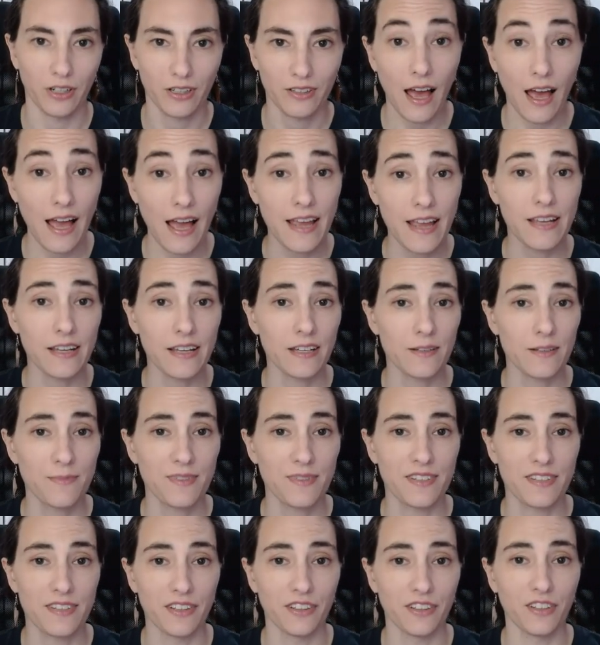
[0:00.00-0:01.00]
I am
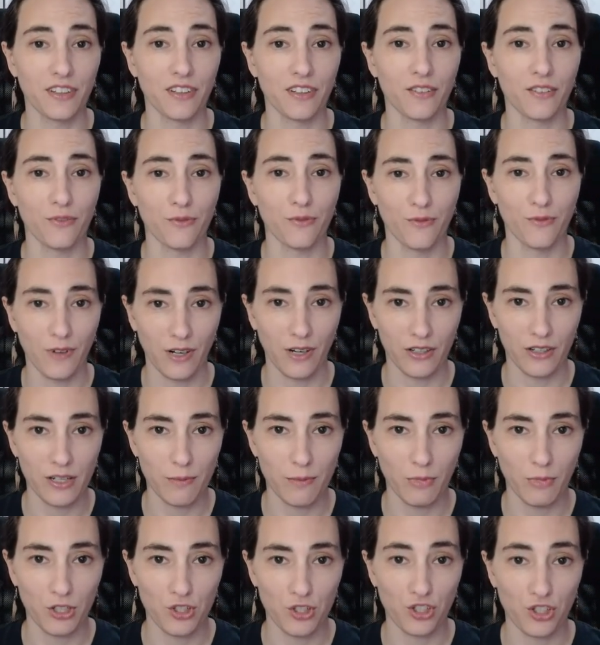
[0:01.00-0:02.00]
still very
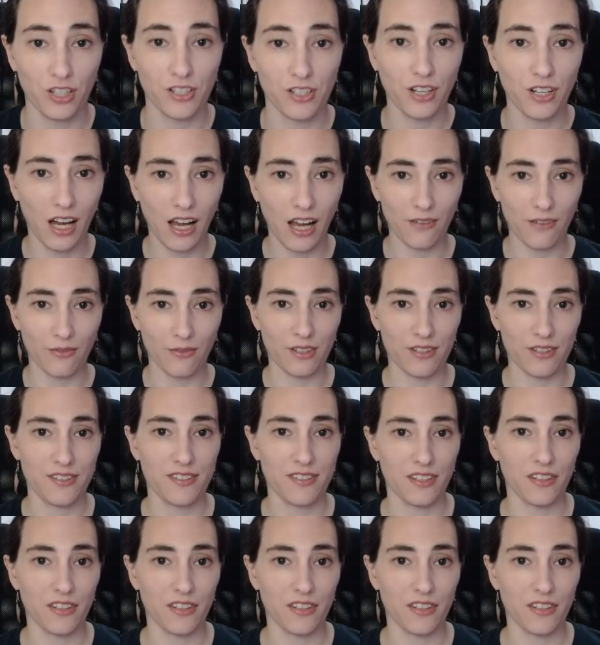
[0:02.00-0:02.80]
much a novice